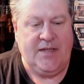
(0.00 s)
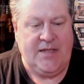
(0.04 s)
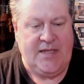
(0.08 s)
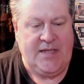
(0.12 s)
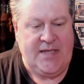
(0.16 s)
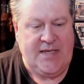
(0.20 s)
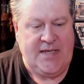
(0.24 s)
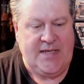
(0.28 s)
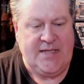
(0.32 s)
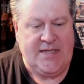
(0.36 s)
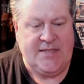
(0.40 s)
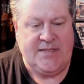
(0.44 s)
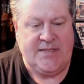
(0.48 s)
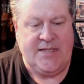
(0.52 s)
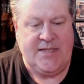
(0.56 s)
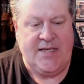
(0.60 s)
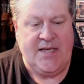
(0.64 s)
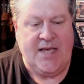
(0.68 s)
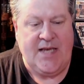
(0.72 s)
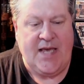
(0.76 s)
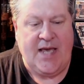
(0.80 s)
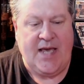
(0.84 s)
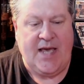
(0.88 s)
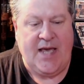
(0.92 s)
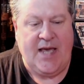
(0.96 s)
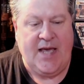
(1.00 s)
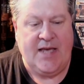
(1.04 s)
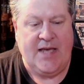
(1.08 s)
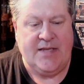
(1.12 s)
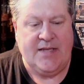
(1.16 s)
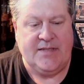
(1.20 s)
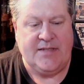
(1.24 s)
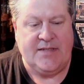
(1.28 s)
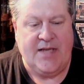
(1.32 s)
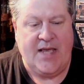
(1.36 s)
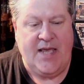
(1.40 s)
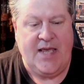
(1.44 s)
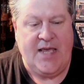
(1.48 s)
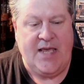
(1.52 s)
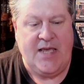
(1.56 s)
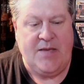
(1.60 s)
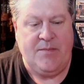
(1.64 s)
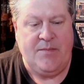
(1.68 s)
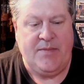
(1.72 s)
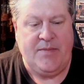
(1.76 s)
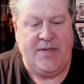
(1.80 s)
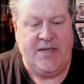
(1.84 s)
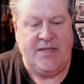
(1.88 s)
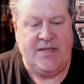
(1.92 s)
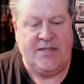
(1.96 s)
easy as
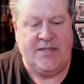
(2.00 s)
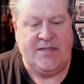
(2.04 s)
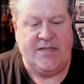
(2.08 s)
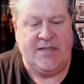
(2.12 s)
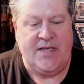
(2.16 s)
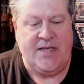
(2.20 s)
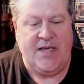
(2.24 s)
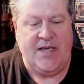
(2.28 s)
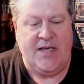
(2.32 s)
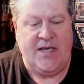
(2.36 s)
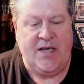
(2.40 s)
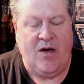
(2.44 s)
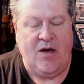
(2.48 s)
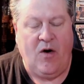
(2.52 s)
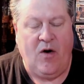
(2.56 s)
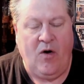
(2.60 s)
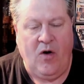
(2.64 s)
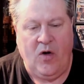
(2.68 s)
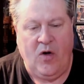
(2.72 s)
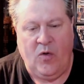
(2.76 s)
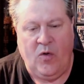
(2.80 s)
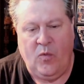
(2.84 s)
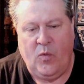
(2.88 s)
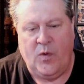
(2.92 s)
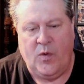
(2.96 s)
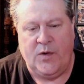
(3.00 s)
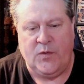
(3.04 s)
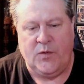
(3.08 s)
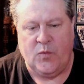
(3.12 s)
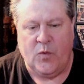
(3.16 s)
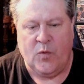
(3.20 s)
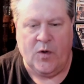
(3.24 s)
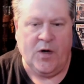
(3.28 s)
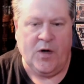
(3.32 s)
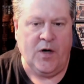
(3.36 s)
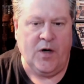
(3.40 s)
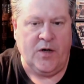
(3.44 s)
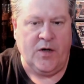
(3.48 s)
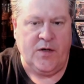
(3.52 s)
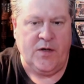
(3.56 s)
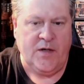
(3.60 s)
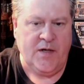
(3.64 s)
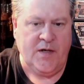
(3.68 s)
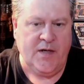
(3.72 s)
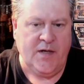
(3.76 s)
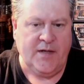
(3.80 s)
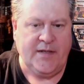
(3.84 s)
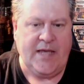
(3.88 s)
ABC, all one word,